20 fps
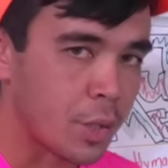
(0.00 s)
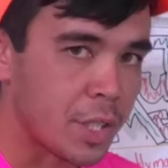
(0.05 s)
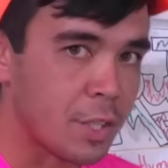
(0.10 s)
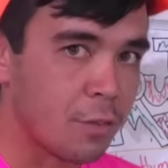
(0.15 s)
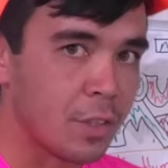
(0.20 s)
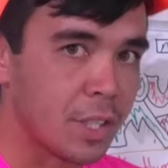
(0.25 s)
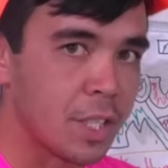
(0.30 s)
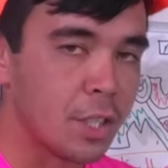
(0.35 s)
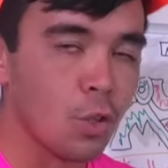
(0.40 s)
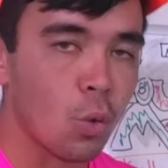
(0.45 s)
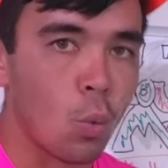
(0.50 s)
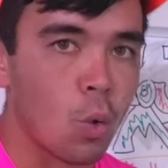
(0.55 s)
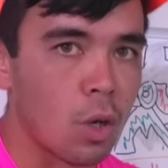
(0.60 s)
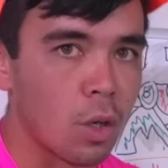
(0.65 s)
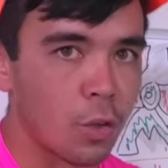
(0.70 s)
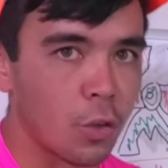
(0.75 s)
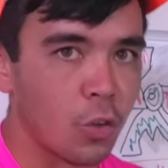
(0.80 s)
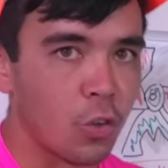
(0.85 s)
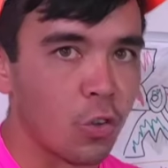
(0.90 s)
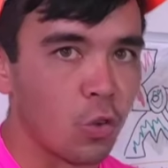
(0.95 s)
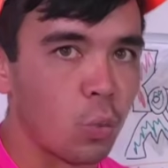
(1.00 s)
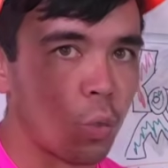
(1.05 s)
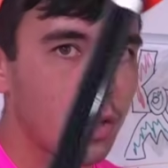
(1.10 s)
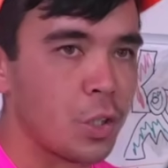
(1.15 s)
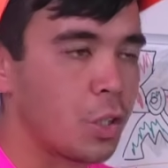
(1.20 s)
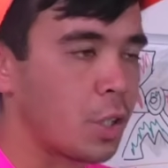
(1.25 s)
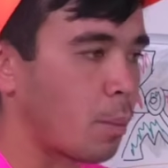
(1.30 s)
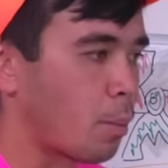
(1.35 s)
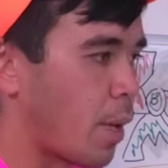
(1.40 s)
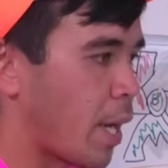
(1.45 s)
even in the water, this is
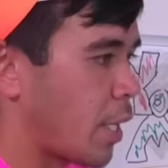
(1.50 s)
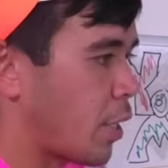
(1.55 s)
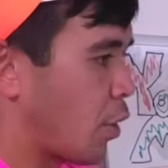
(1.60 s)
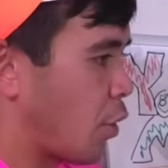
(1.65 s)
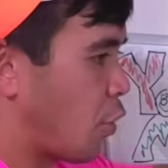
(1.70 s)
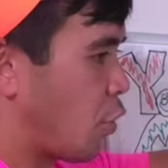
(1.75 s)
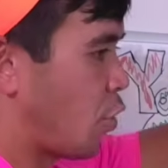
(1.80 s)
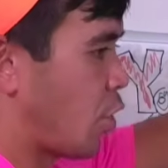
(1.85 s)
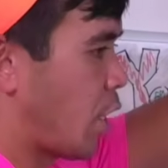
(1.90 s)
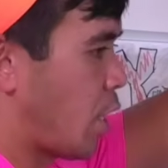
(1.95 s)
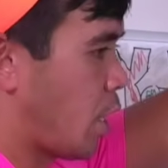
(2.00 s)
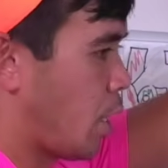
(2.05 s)
one you can practice. Set